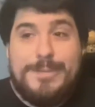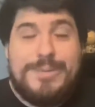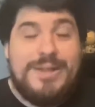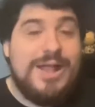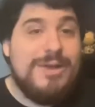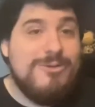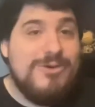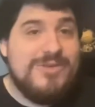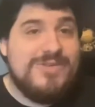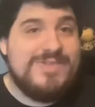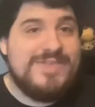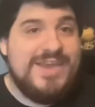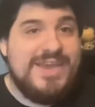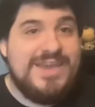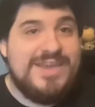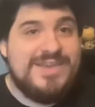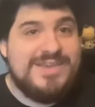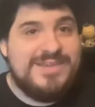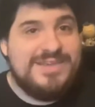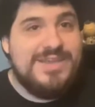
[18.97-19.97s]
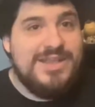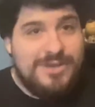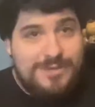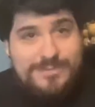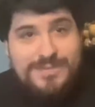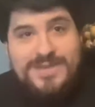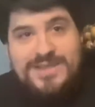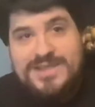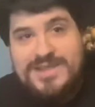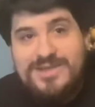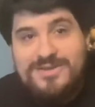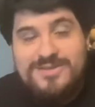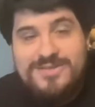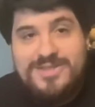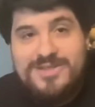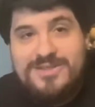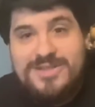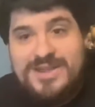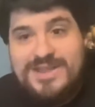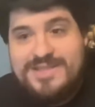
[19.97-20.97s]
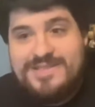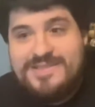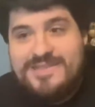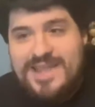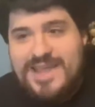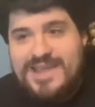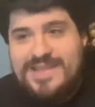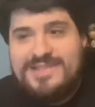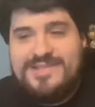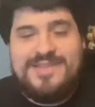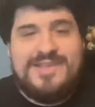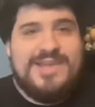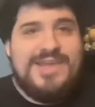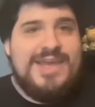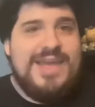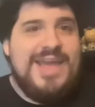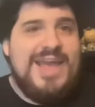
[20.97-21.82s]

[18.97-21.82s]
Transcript: But I will say, you know, being here in the United States,